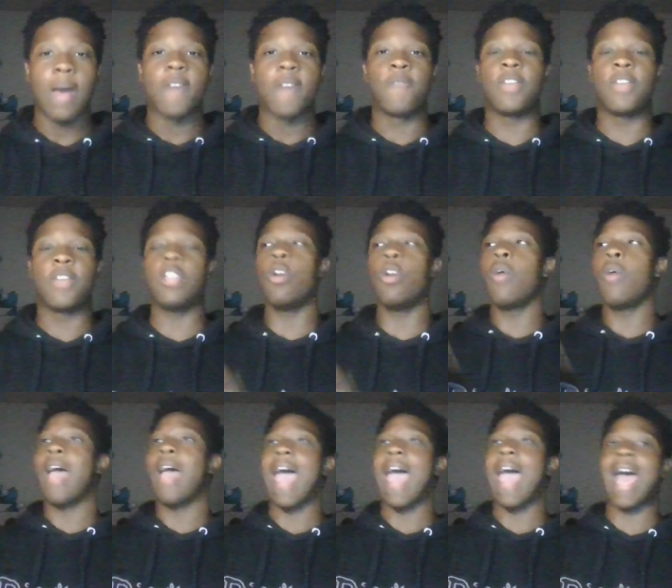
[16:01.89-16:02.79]

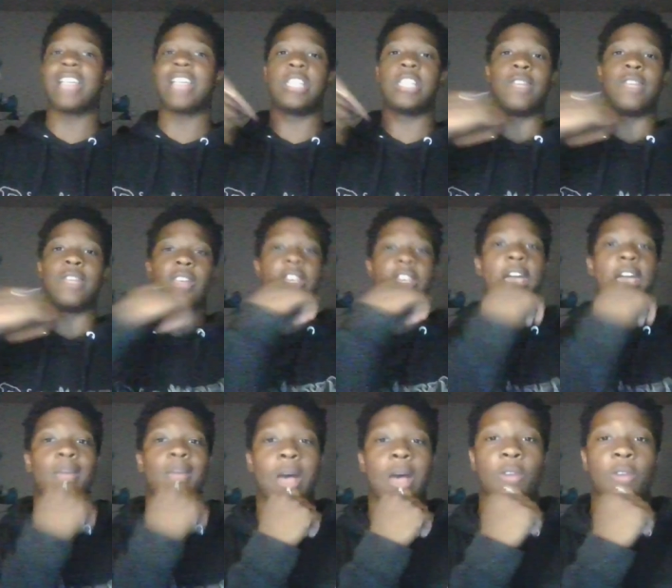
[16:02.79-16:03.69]
Video hasn't even
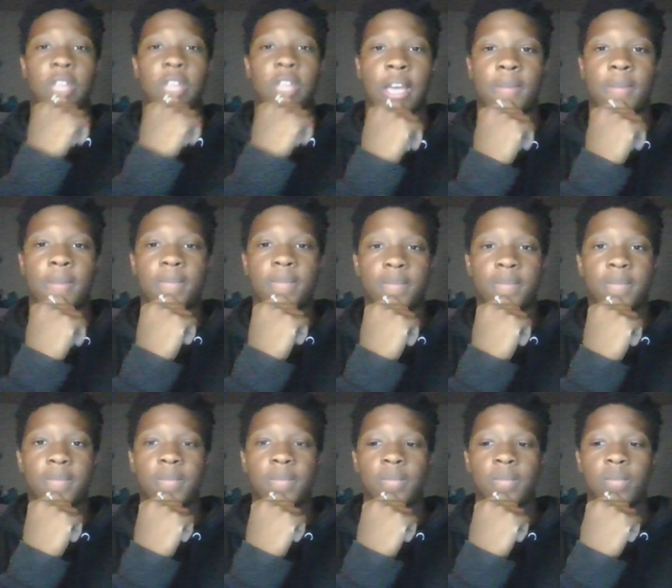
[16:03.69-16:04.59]
came out yet.
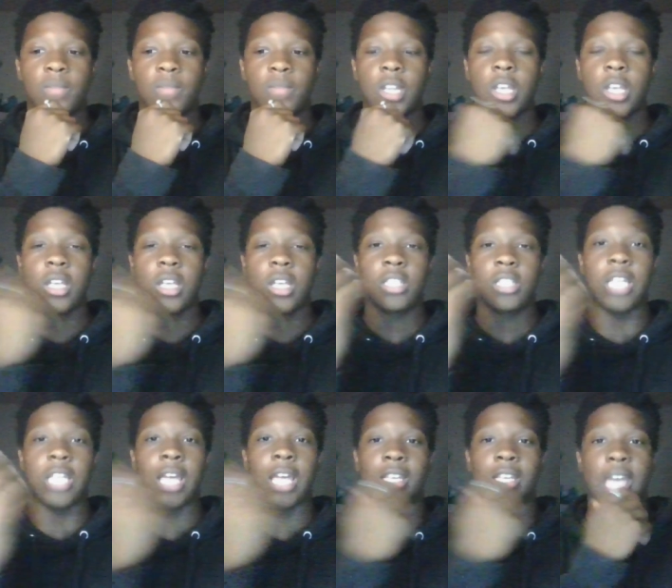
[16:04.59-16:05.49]

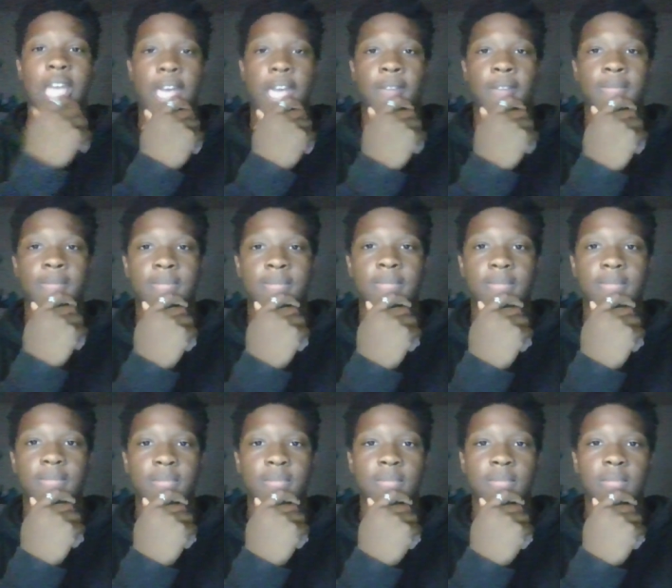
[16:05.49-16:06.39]
10K
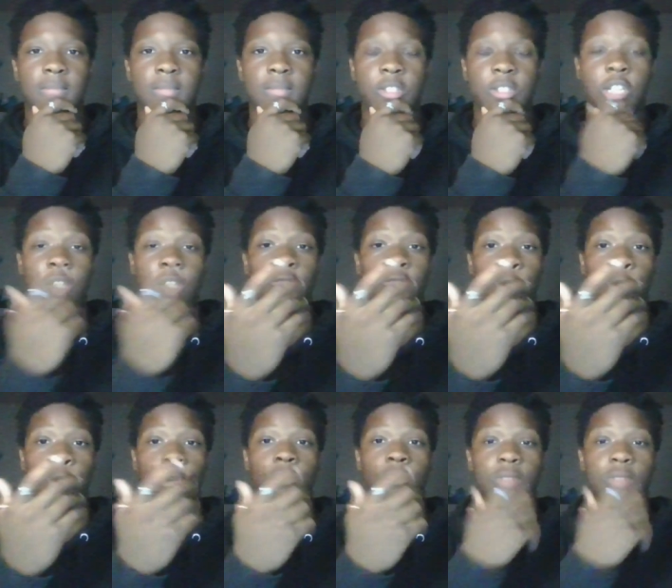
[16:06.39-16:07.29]
just
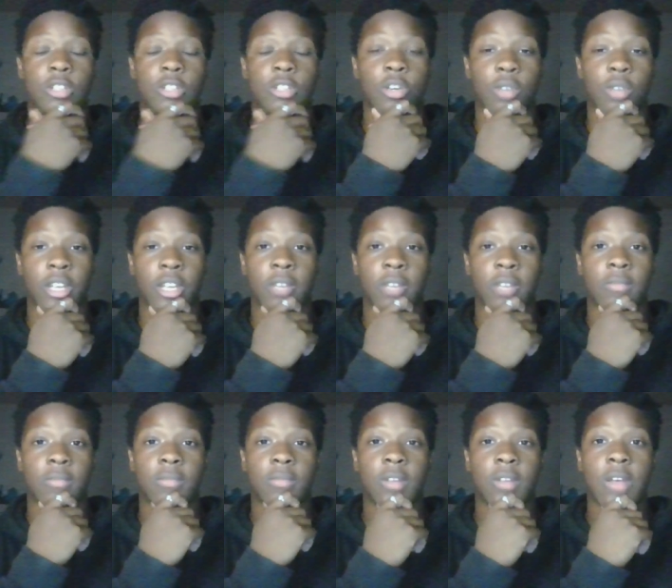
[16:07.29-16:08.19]
for doing it.
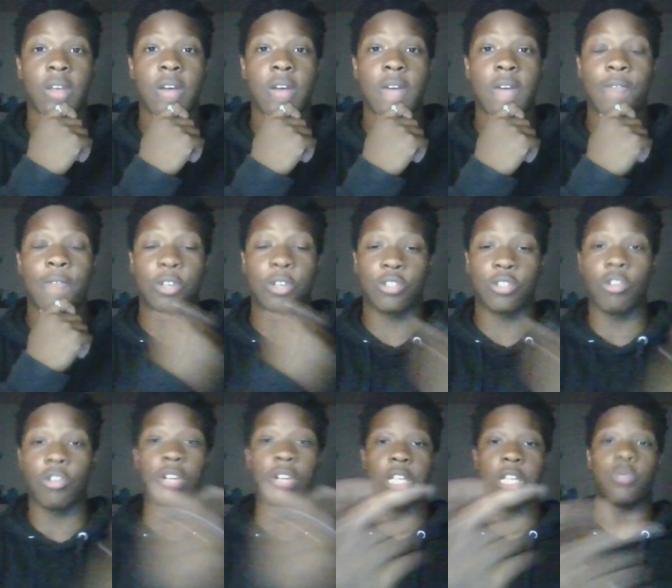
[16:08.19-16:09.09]
For
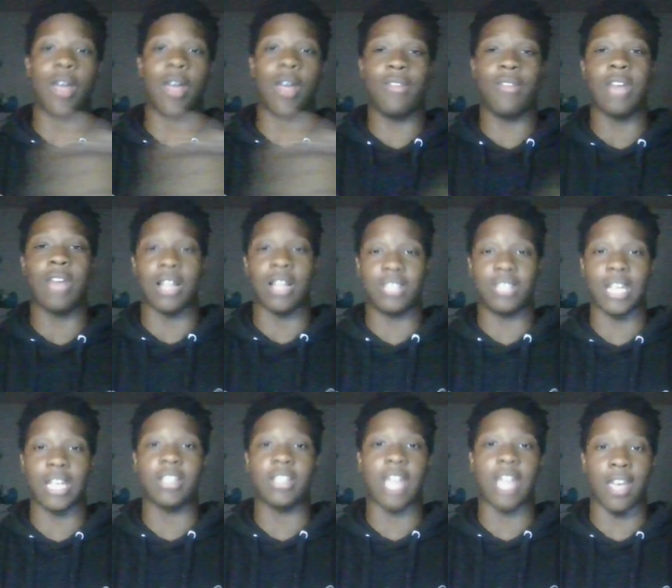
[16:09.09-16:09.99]
screwing his wife, he got
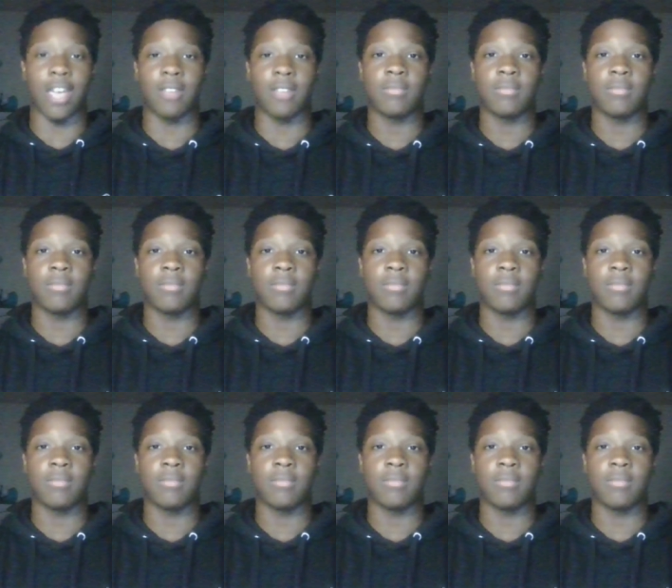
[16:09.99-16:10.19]
10K.